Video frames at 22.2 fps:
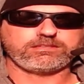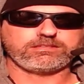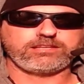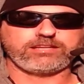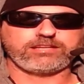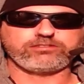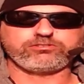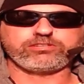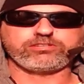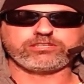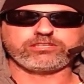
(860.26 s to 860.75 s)

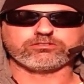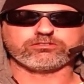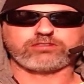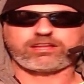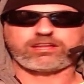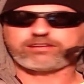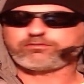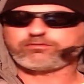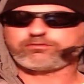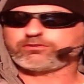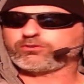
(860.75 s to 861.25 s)
and you get your
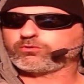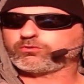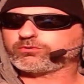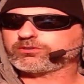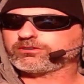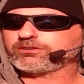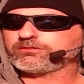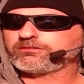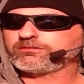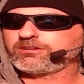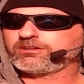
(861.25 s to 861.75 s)
life in
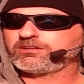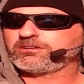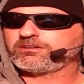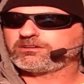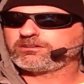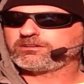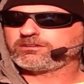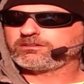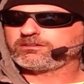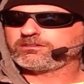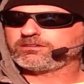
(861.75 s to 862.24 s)
order,
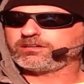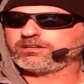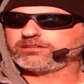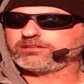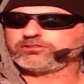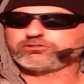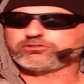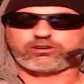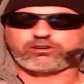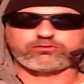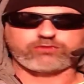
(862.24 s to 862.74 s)
and
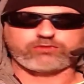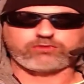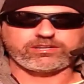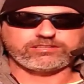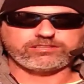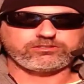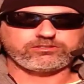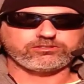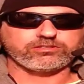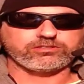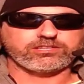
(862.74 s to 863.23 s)
you start
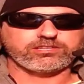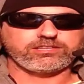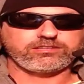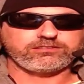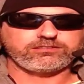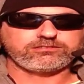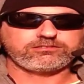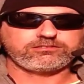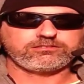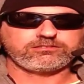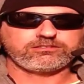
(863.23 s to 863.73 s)
raising your
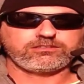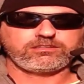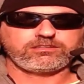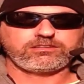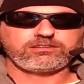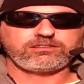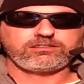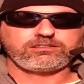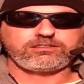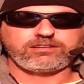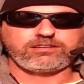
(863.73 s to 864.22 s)
kids,
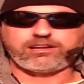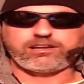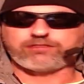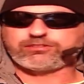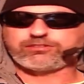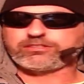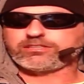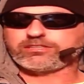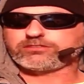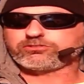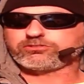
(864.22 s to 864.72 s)
and
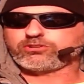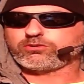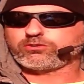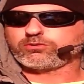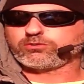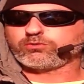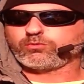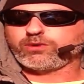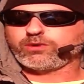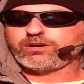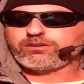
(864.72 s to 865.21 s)
everything's
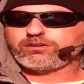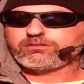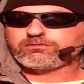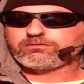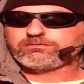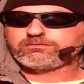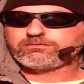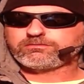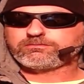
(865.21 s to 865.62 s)
going well,